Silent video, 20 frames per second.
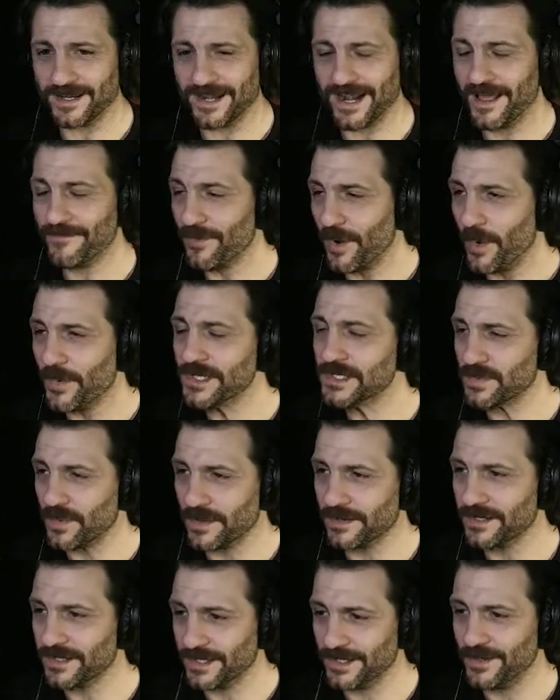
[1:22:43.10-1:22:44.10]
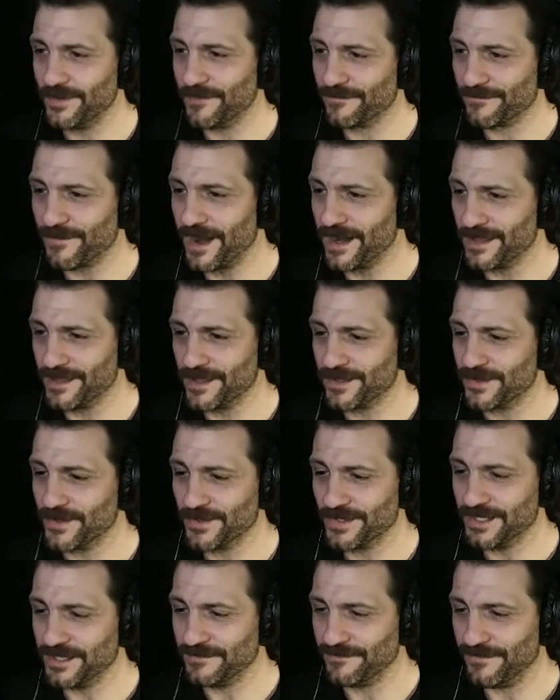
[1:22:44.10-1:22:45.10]
And I've always wanted to do a Friday the
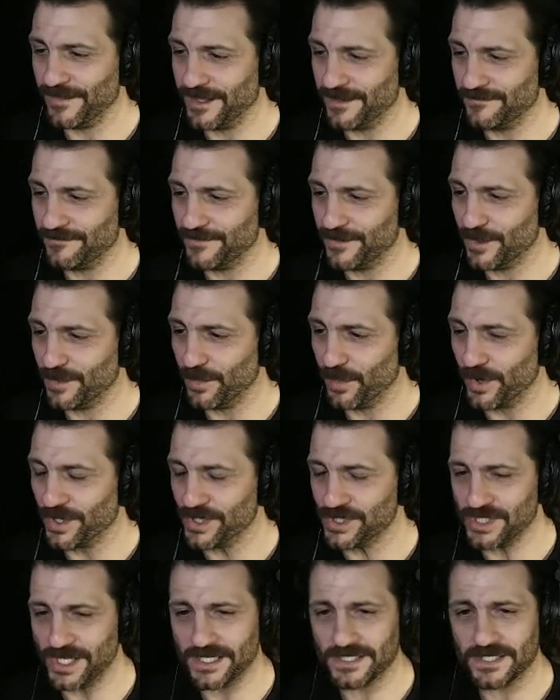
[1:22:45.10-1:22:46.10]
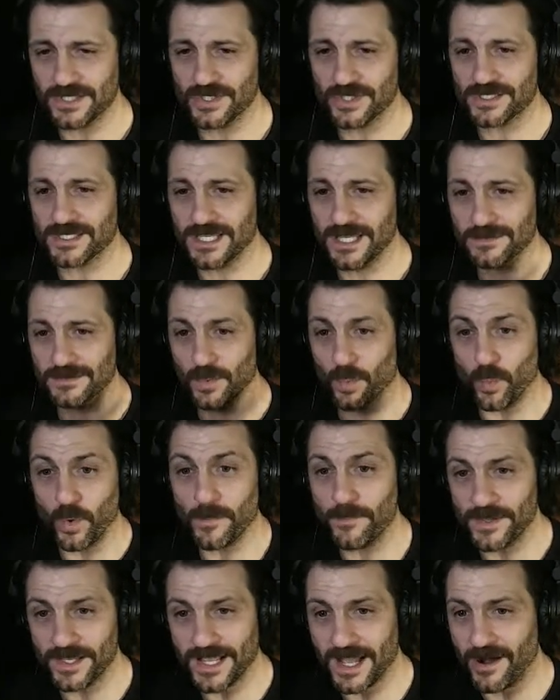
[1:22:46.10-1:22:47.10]
13th fan film where Jason just keeps
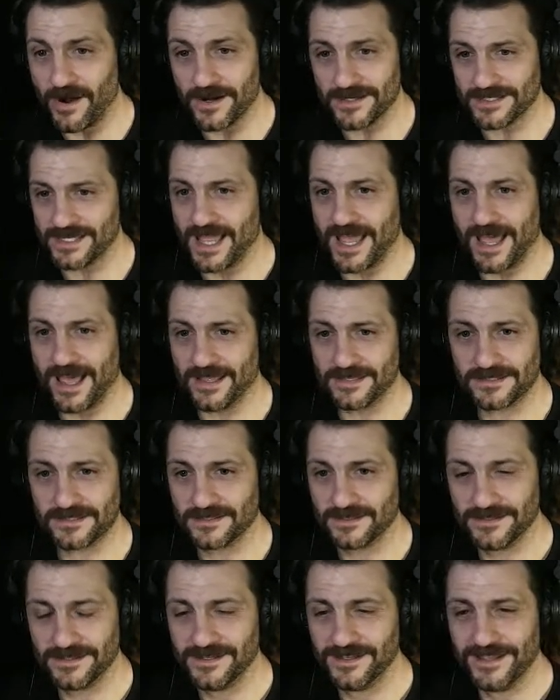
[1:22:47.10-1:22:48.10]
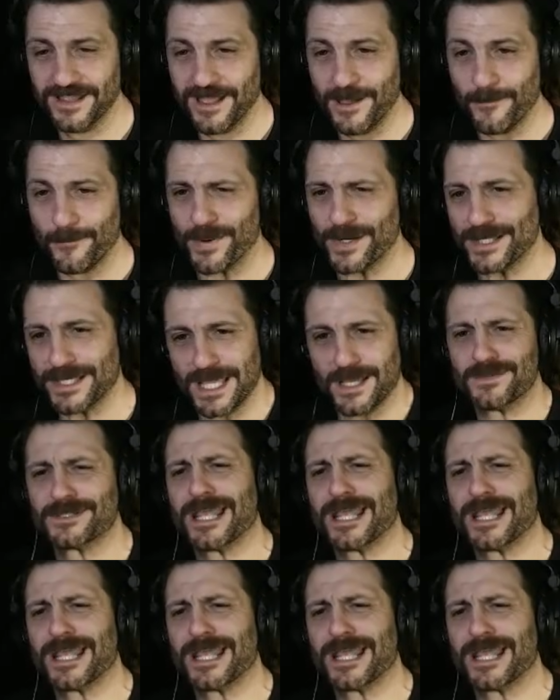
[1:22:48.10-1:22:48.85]
whooping Art's ass, but he keeps